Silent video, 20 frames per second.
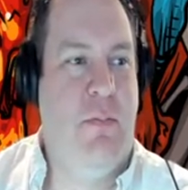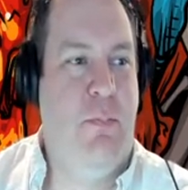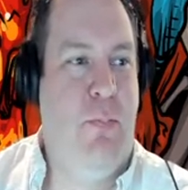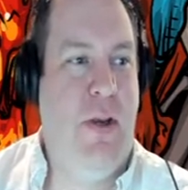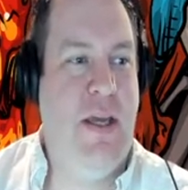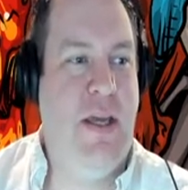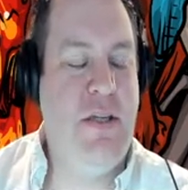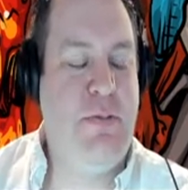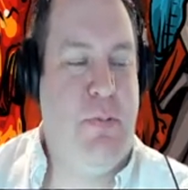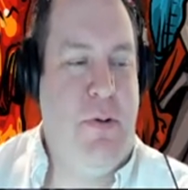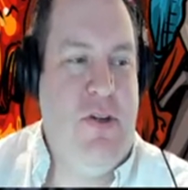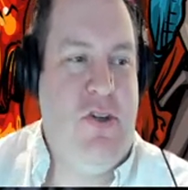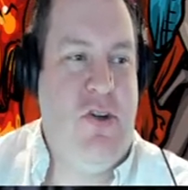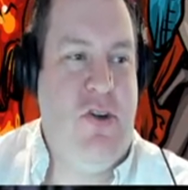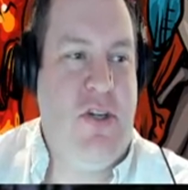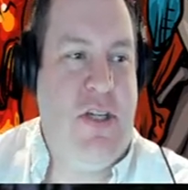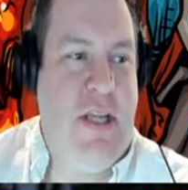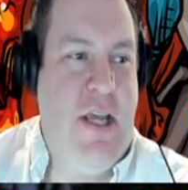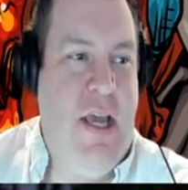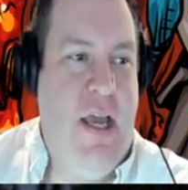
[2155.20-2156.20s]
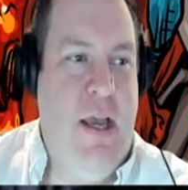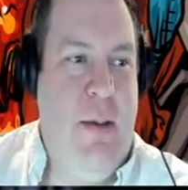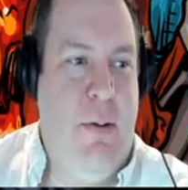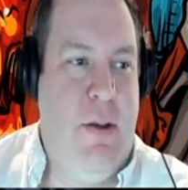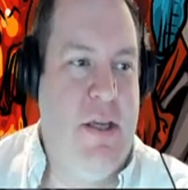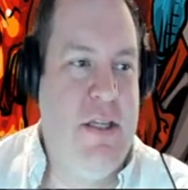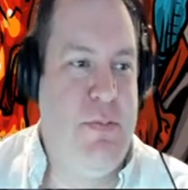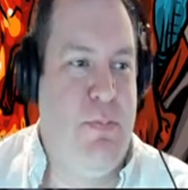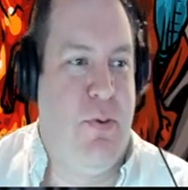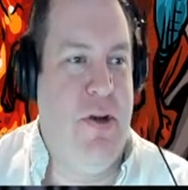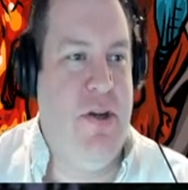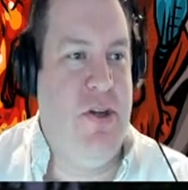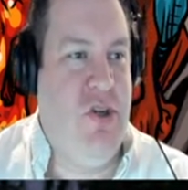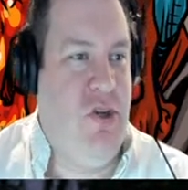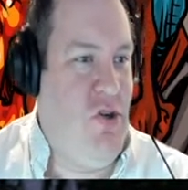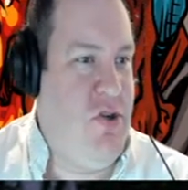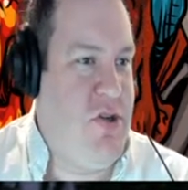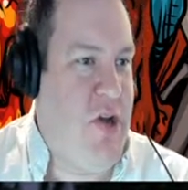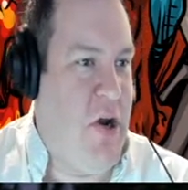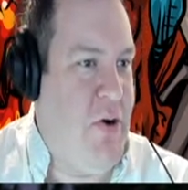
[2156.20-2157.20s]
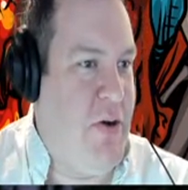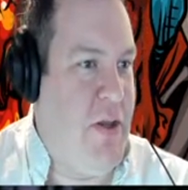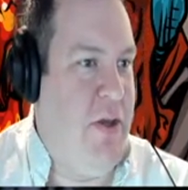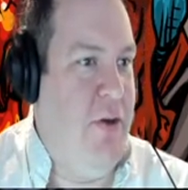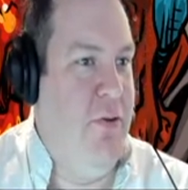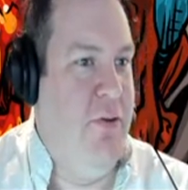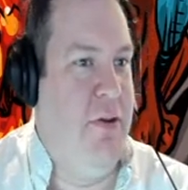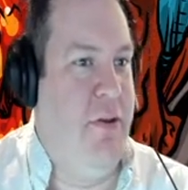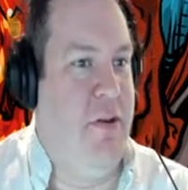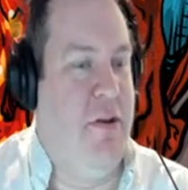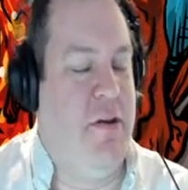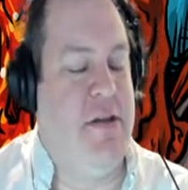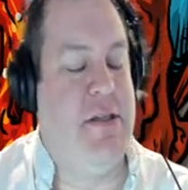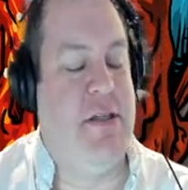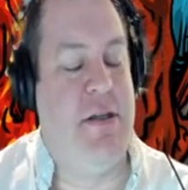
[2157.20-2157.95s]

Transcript: Because breachers, because breachers aren't killing this.